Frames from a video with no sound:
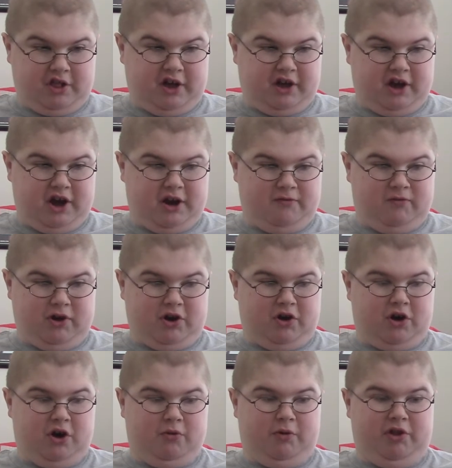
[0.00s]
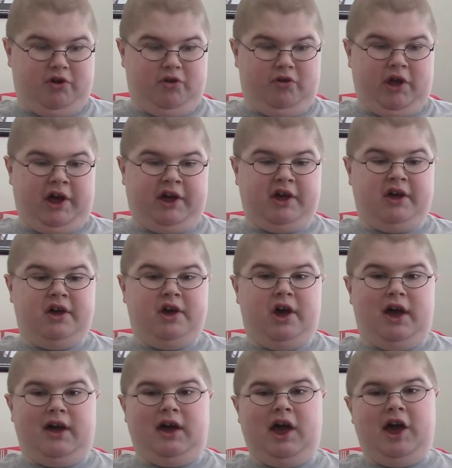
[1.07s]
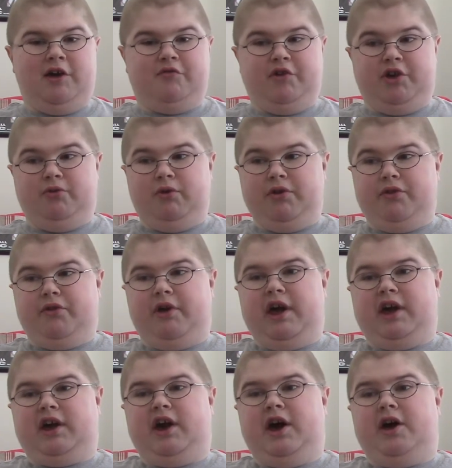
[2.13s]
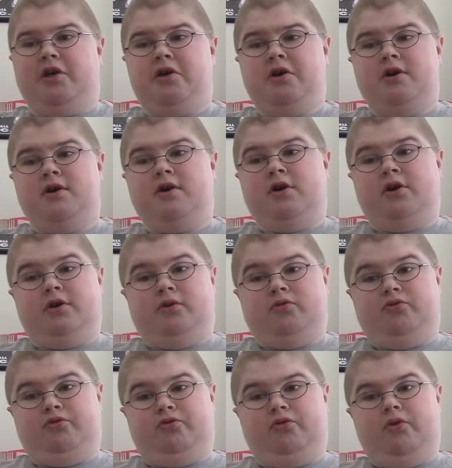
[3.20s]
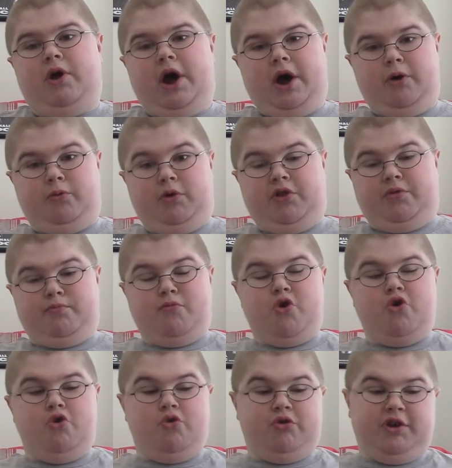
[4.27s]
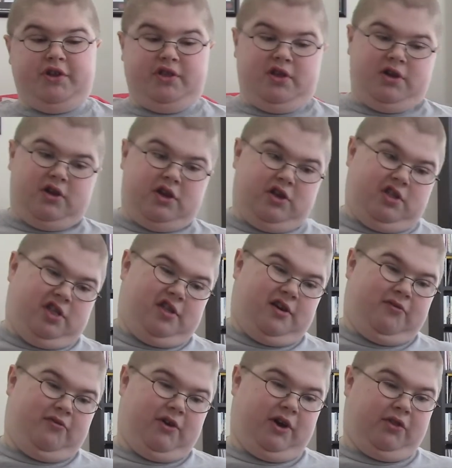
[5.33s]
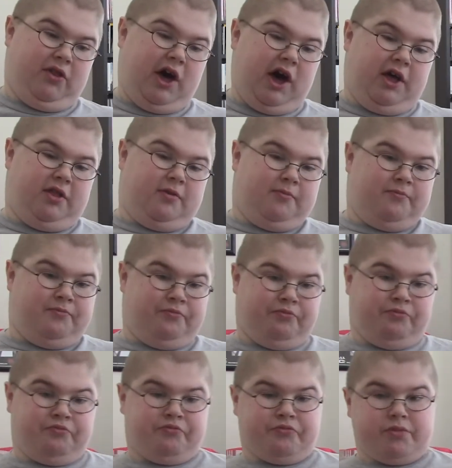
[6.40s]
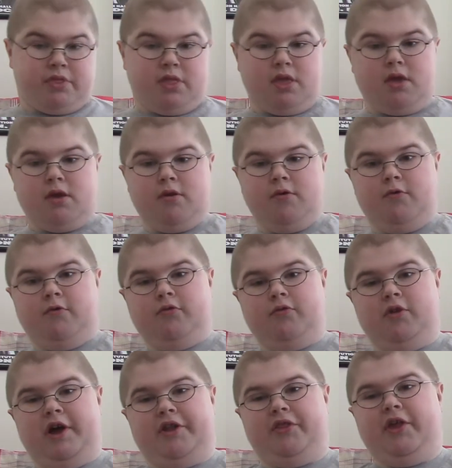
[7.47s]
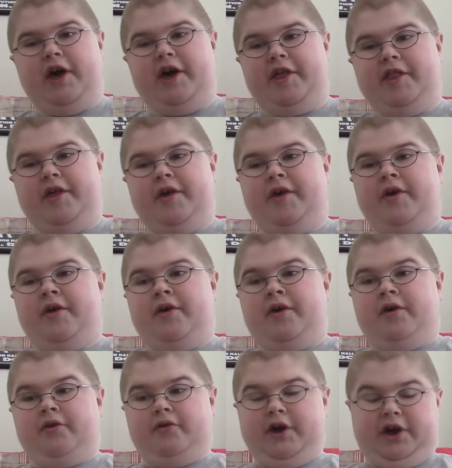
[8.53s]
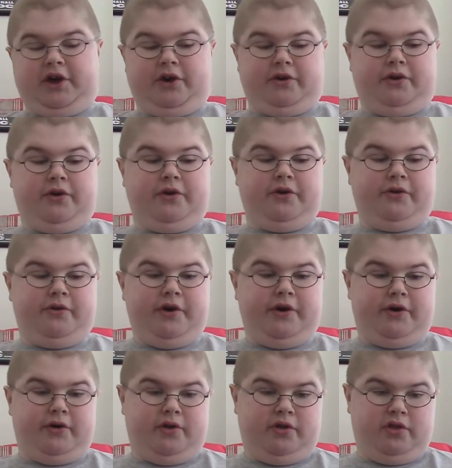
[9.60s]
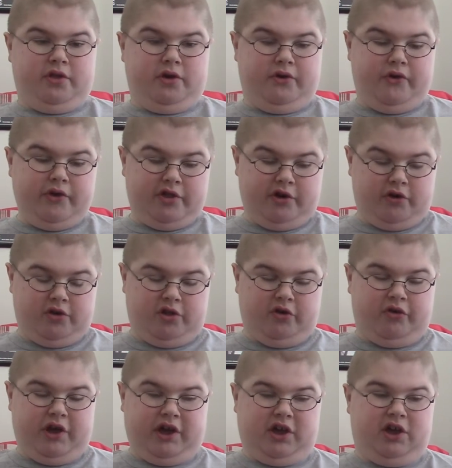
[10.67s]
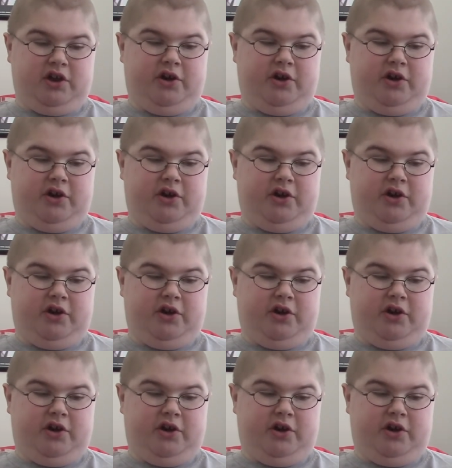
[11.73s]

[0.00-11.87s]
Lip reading: that kind of occur when you're like heavy with like, with mood and stuff like that. Like that. Like, so like,